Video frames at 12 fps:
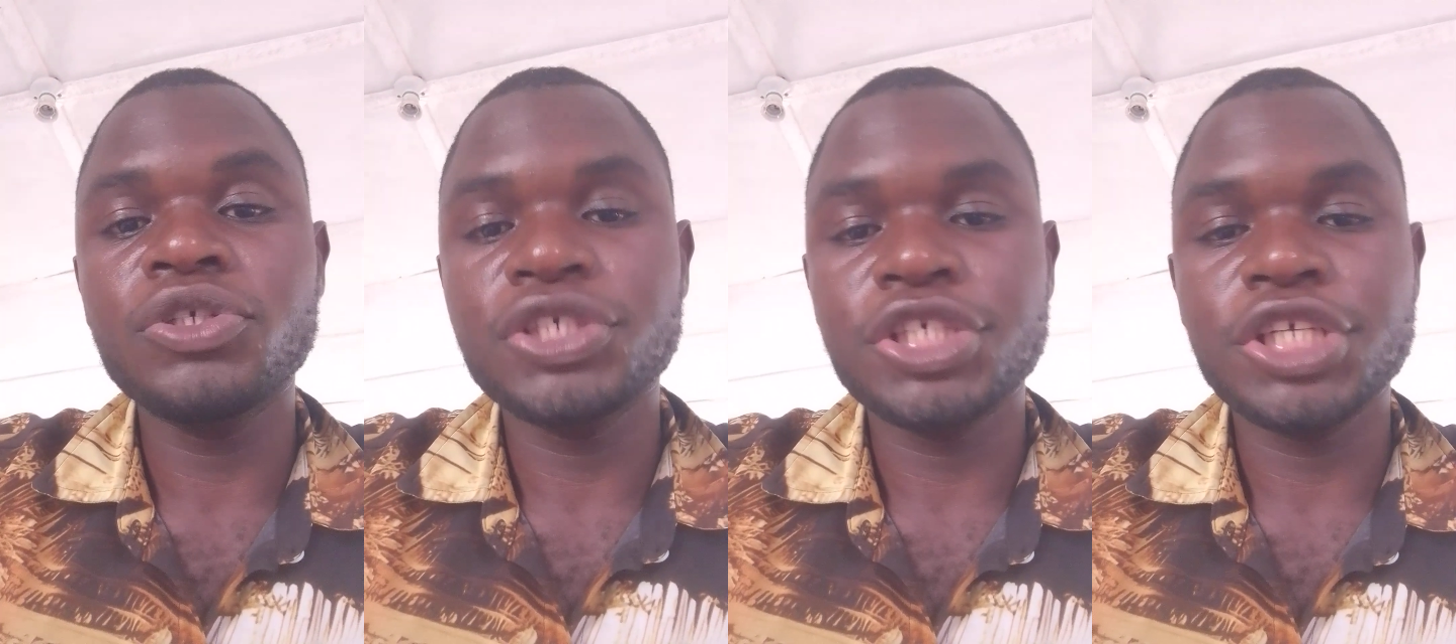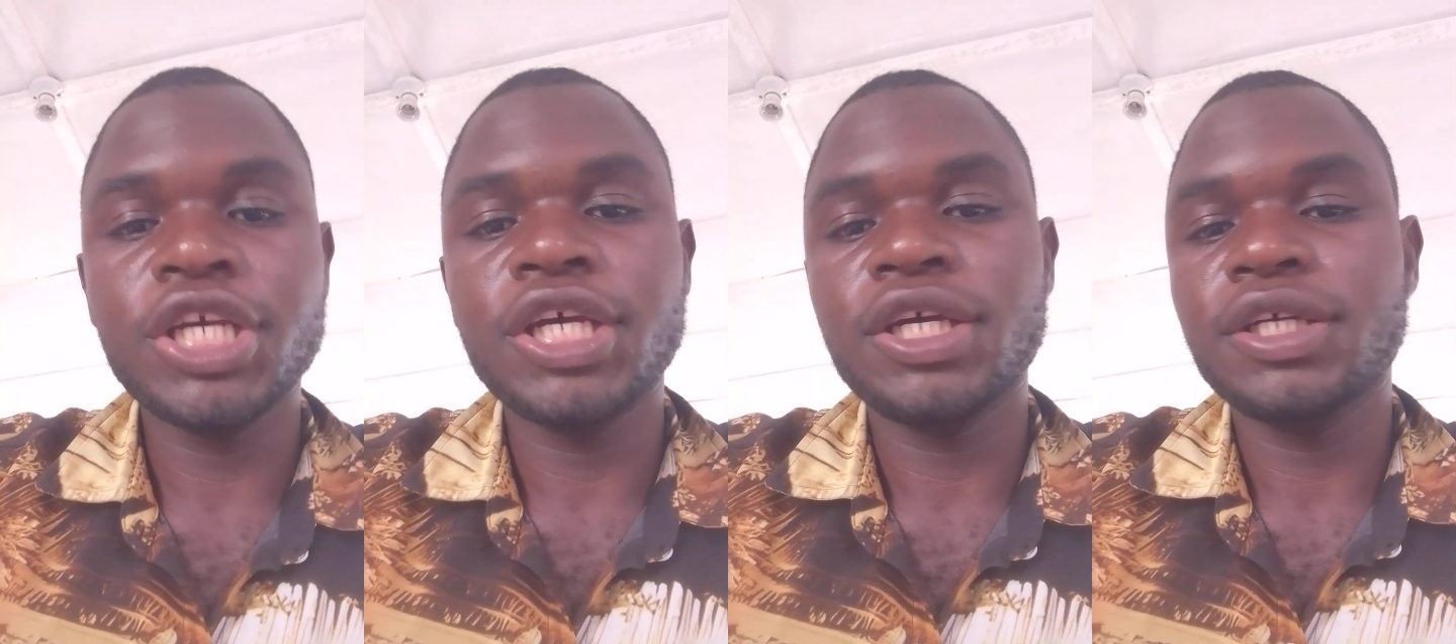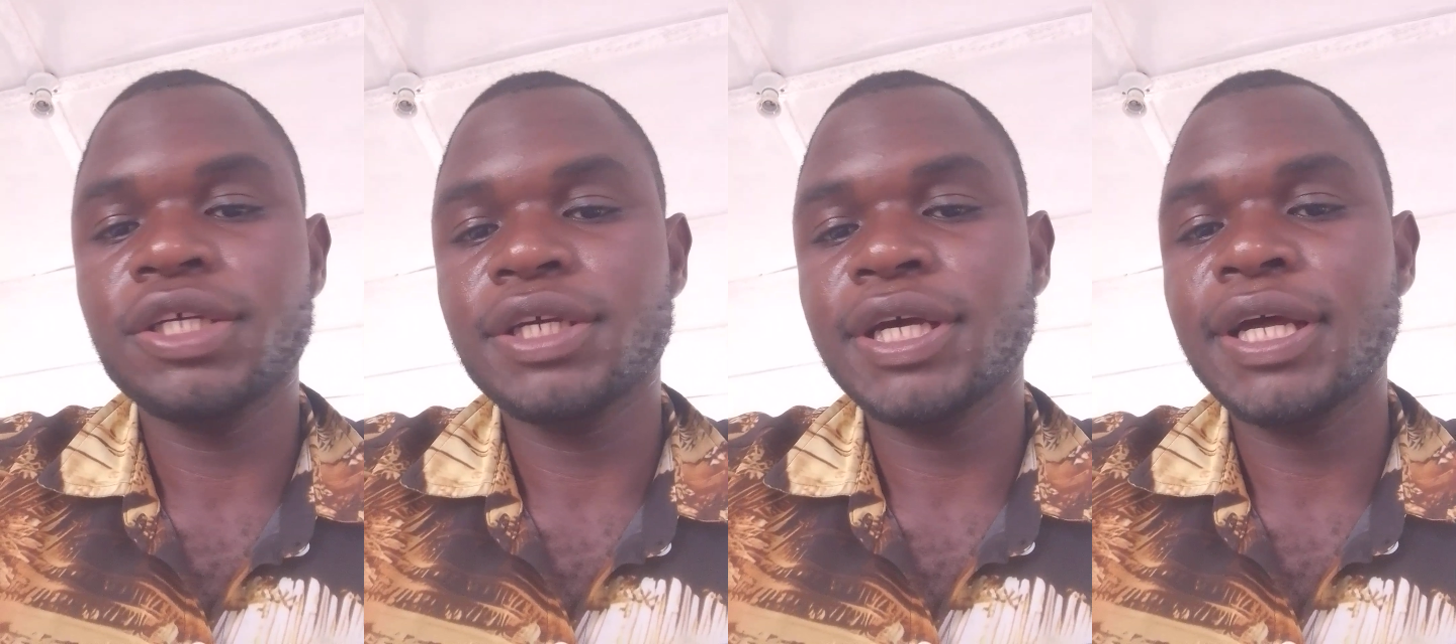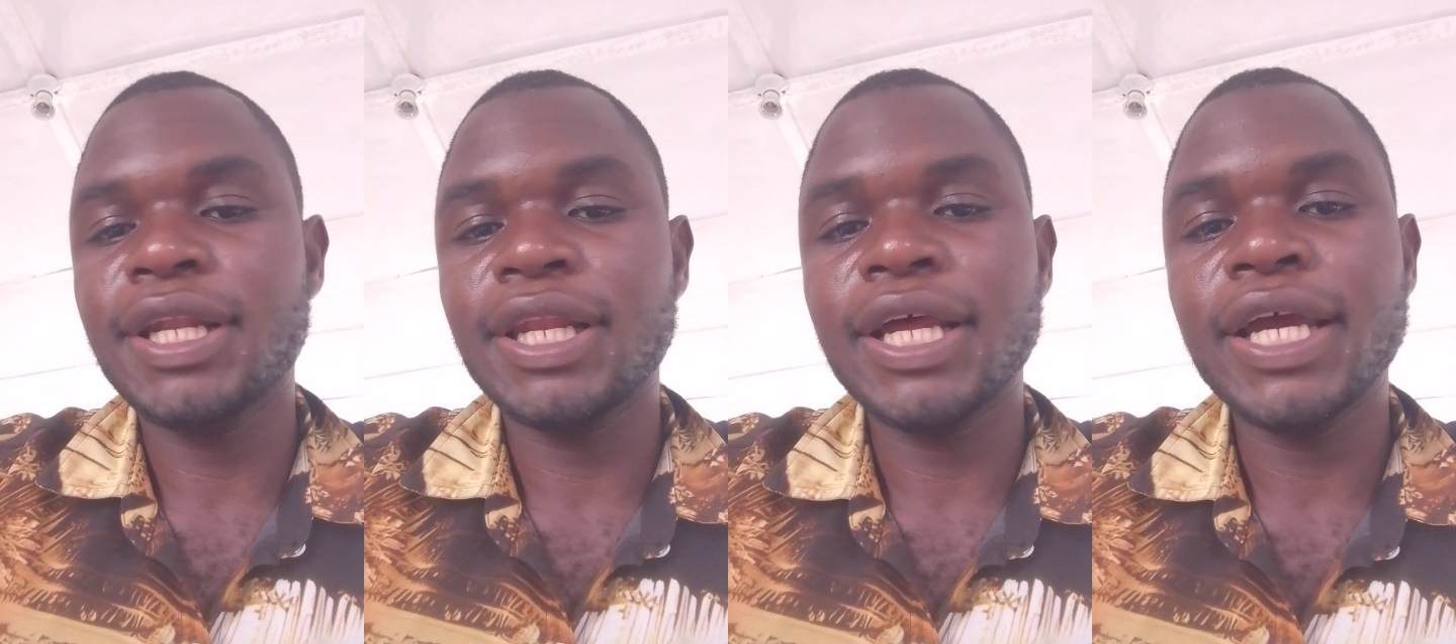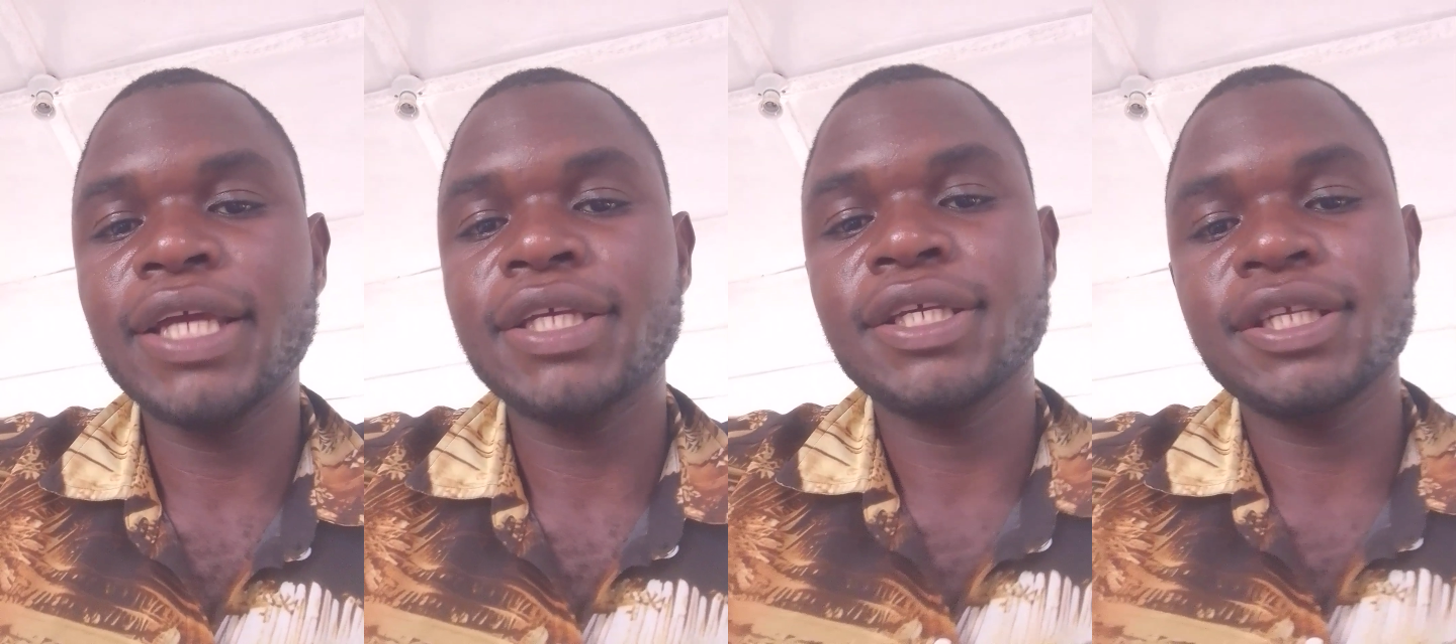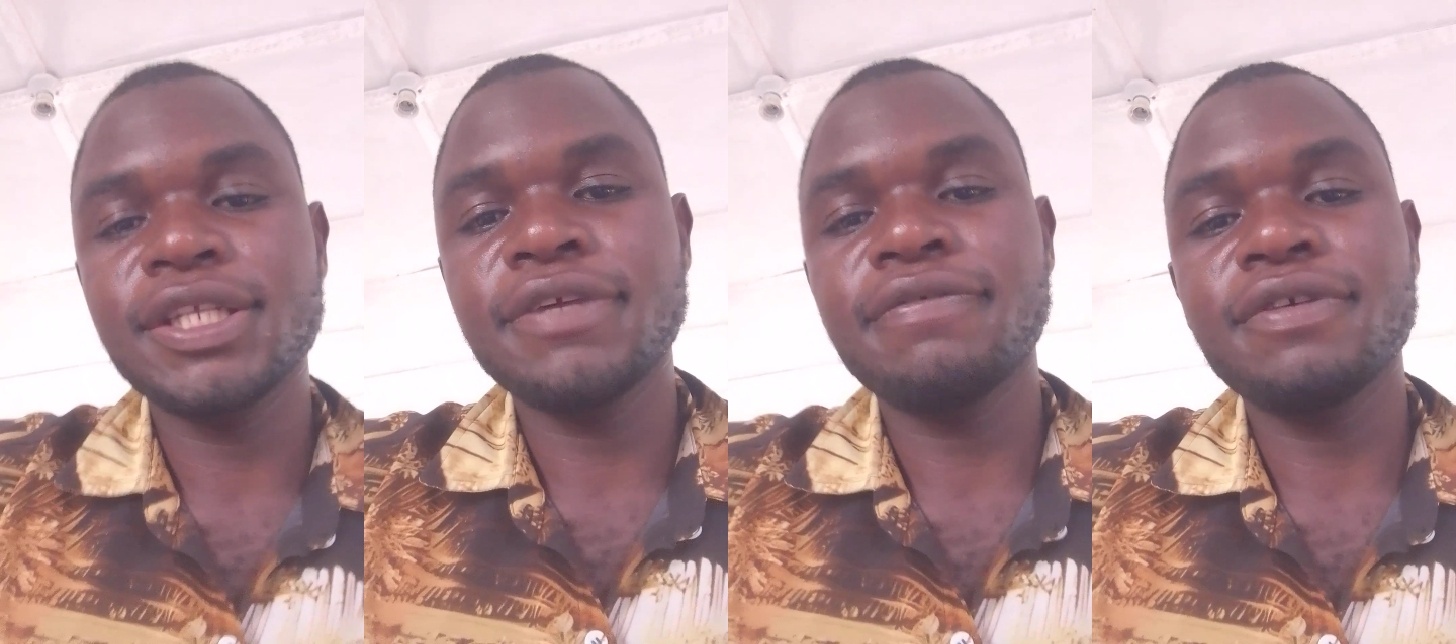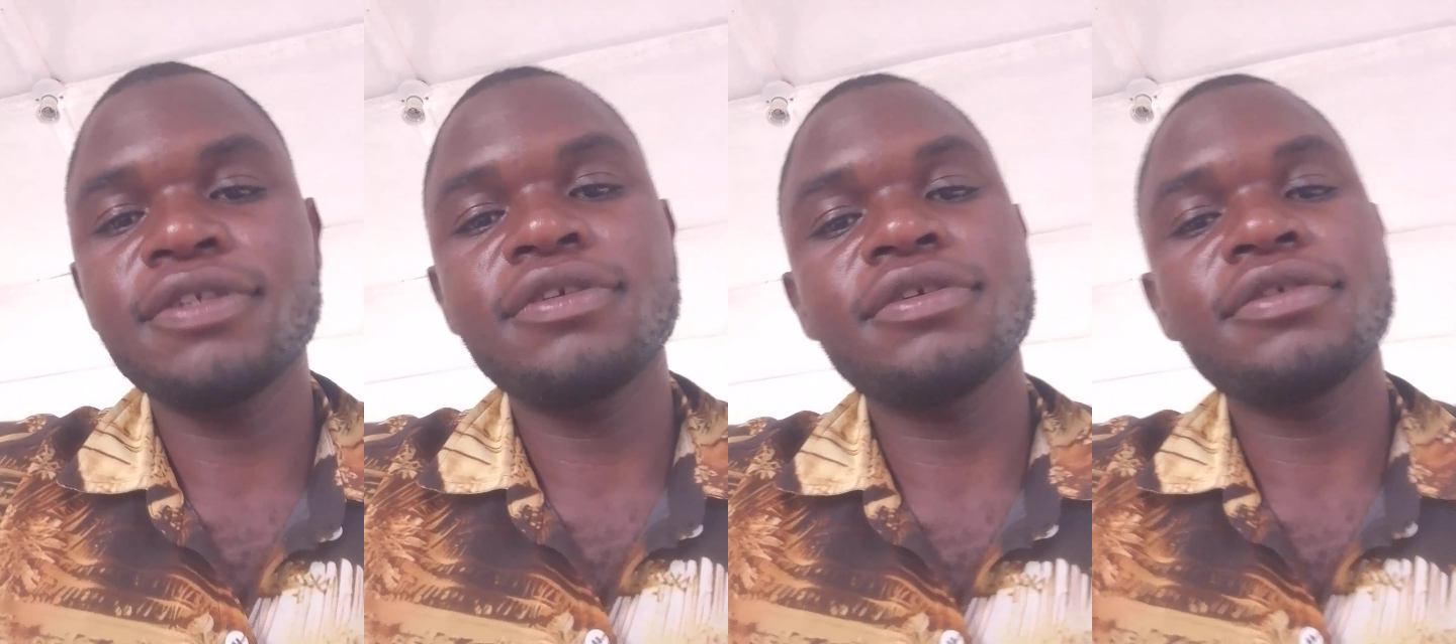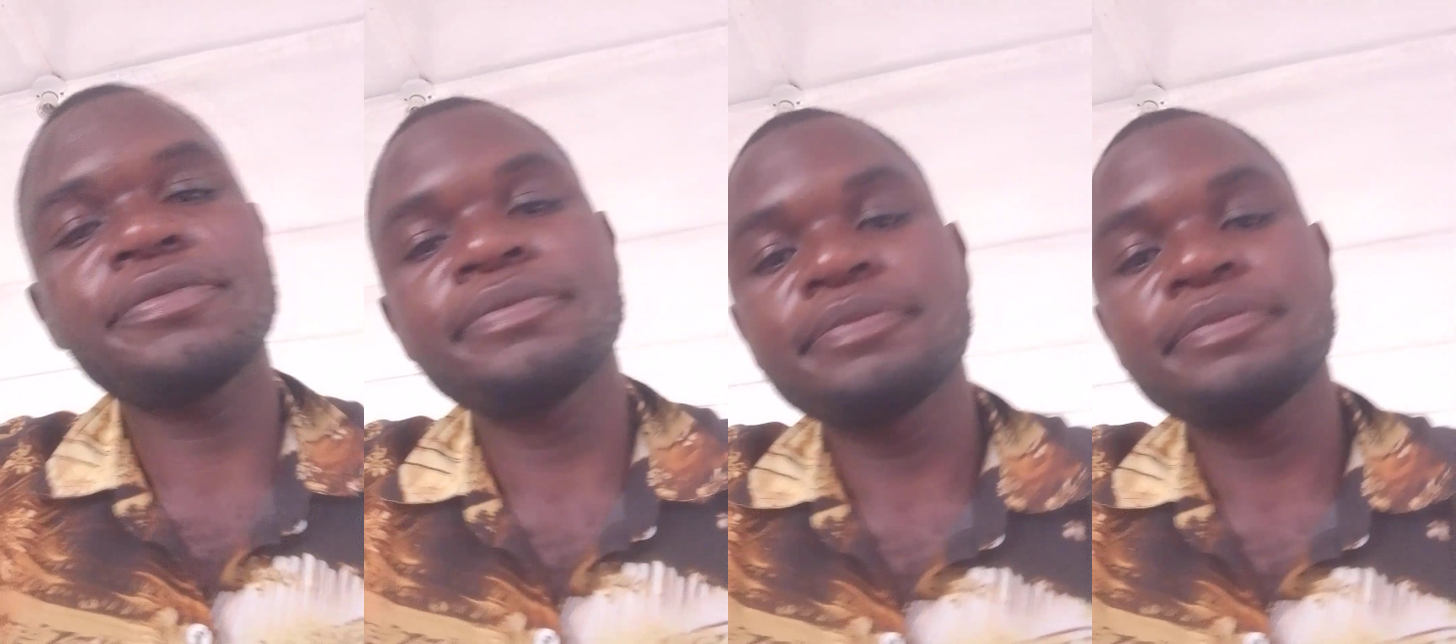share and like the video.